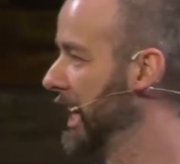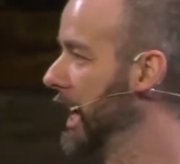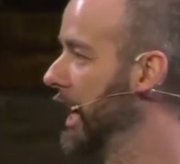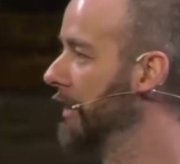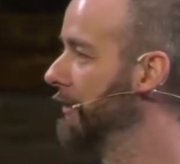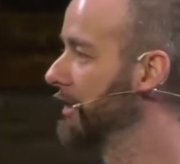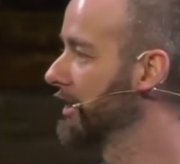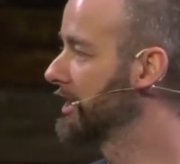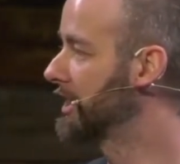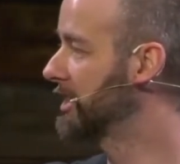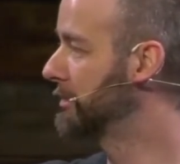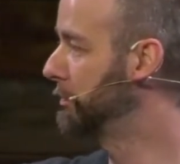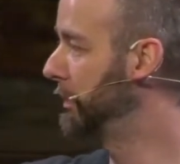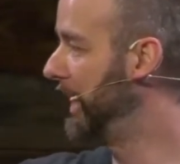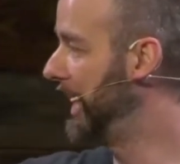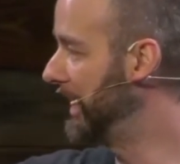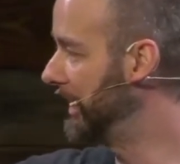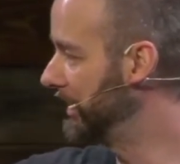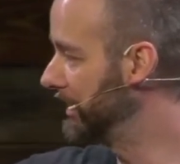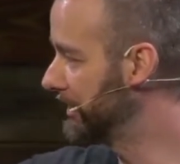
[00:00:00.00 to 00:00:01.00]
of a
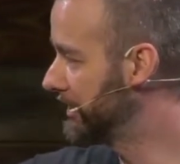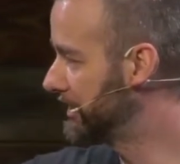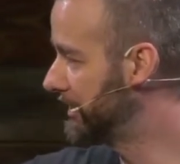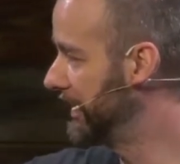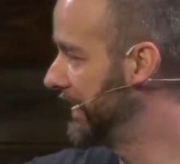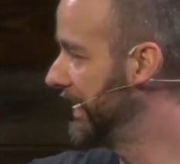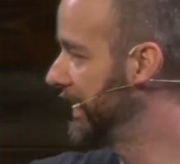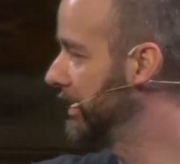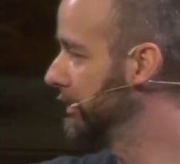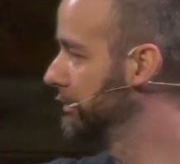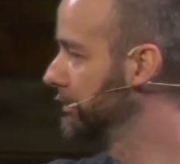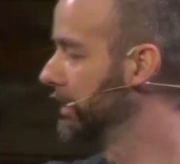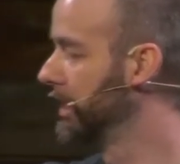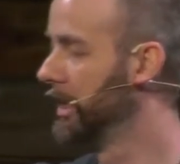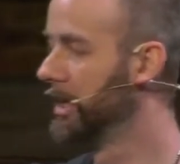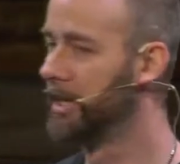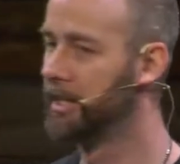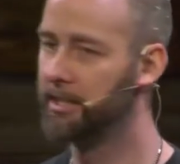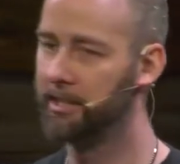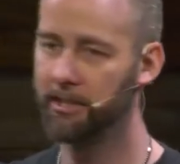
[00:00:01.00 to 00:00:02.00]
spotless lamb
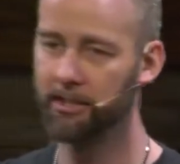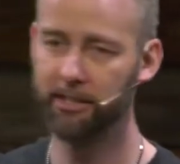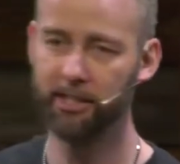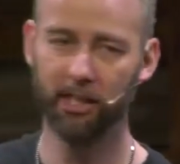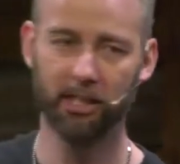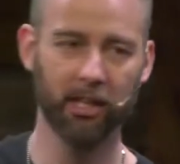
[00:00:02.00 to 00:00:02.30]
to